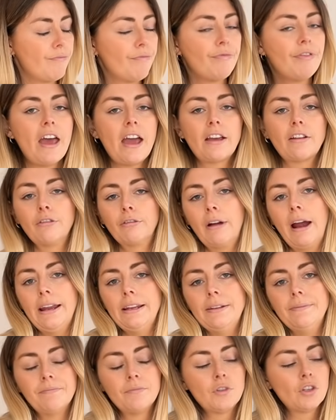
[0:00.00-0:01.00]
They're
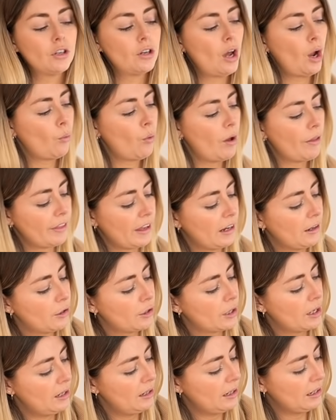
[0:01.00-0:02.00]
great. Do you know what? They're
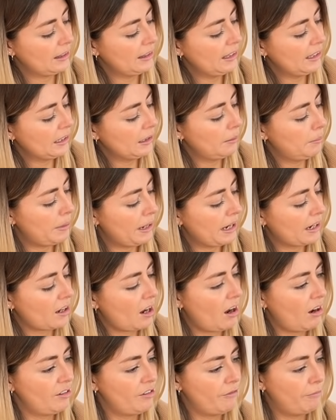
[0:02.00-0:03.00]
looking a little bit
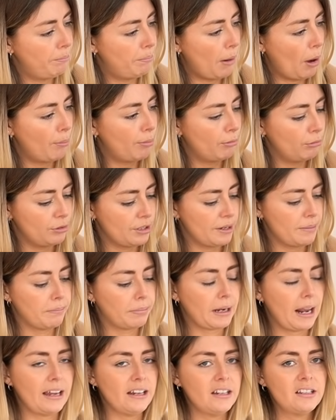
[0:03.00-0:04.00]
kind of bubbled in
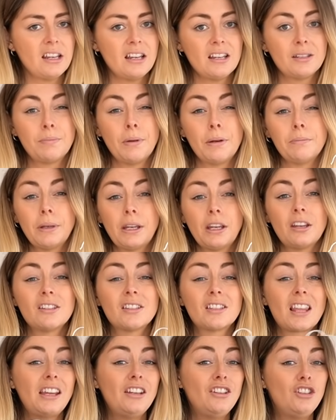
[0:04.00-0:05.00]
places, but
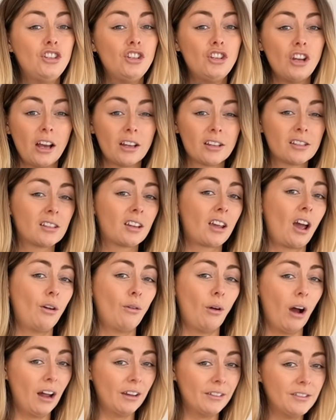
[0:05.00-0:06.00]
because they just
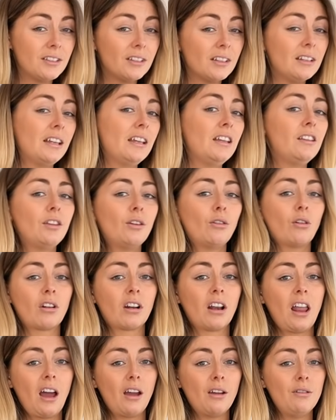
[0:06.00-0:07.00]
go underneath your
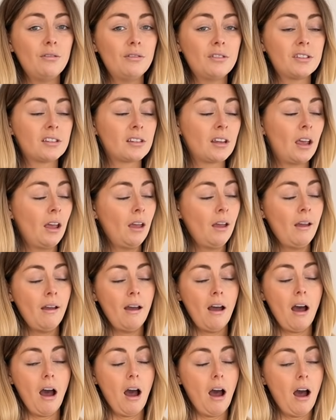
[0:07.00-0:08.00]
clothes,
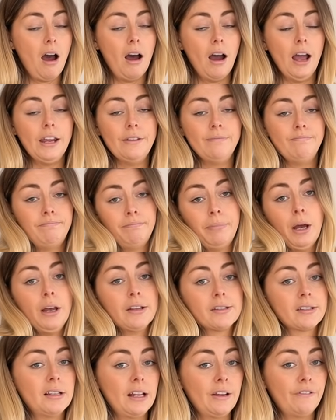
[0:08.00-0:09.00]
I
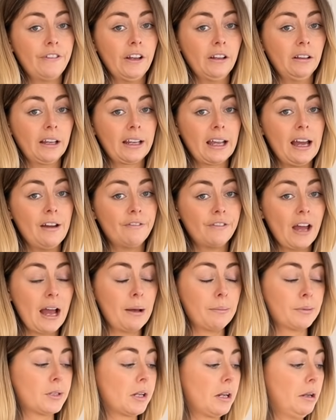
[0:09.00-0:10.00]
personally feel like I have
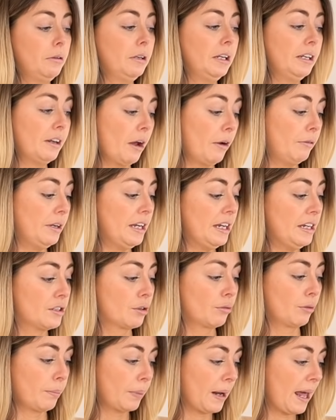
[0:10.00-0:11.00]
absolutely no need
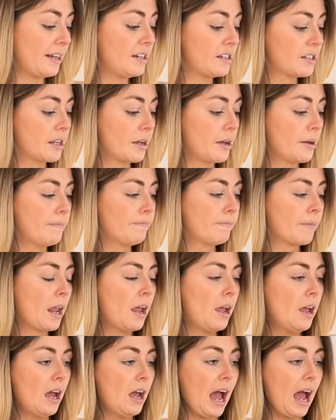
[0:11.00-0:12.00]
to replace them.
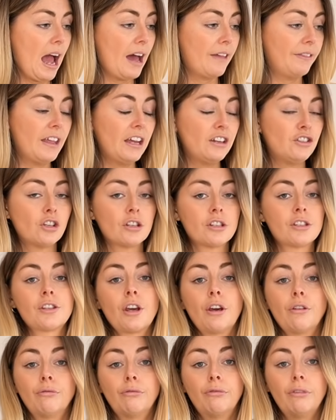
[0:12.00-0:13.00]
And they're
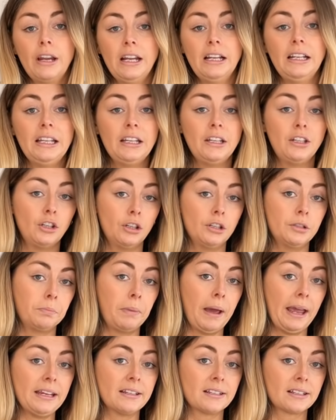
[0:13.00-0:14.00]
just a really good
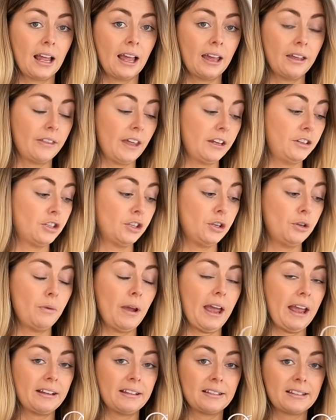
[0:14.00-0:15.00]
base layer. They do
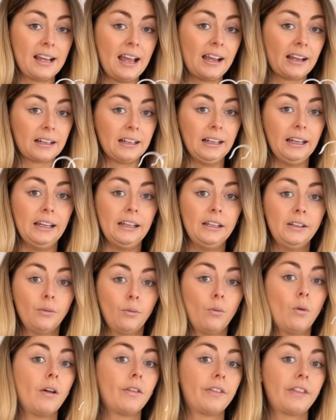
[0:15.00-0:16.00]
exactly
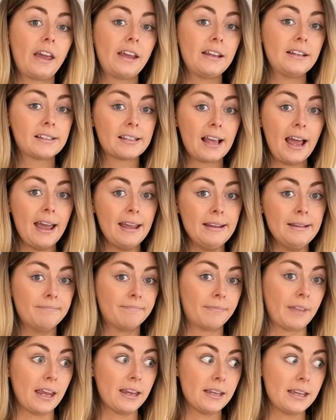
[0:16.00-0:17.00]
what they say.
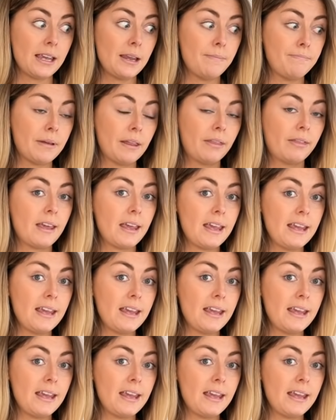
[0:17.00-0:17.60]
They keep the